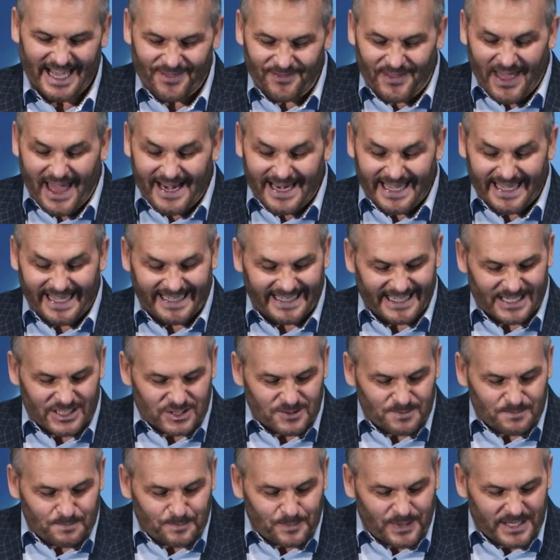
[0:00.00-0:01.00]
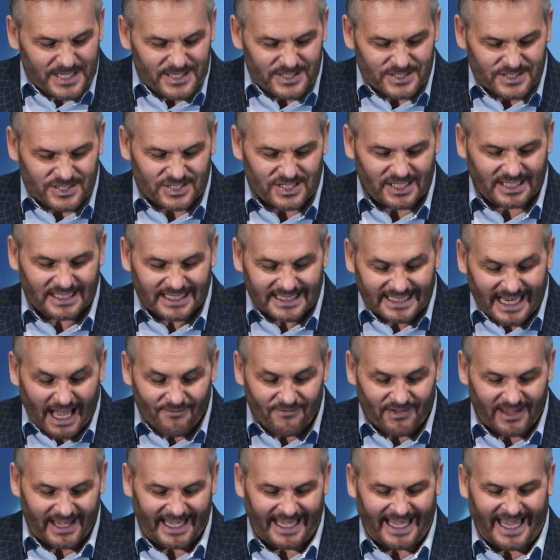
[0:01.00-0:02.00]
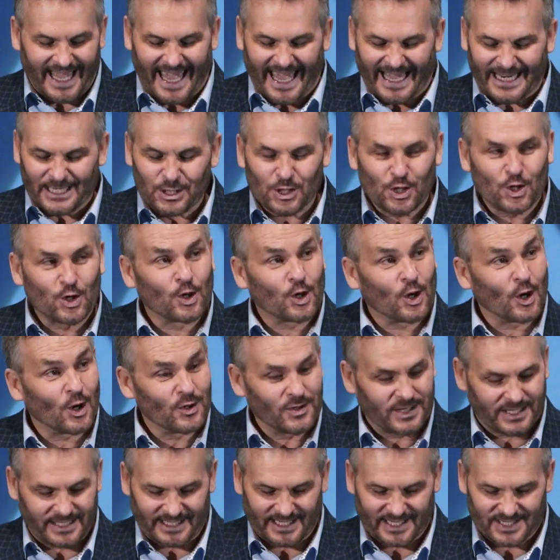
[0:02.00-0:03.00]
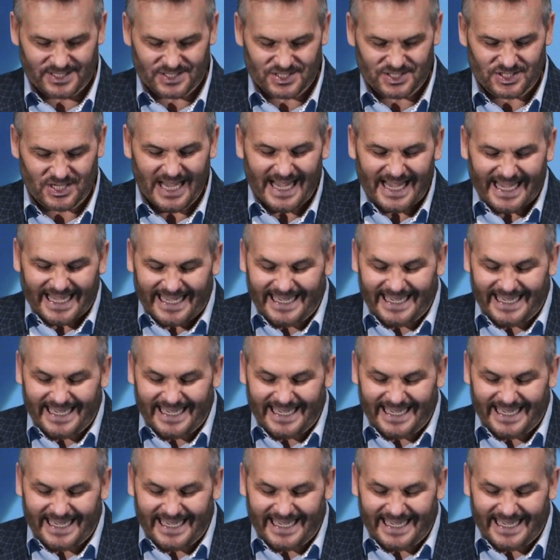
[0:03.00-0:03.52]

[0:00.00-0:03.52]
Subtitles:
Then it is peace-loving and courteous.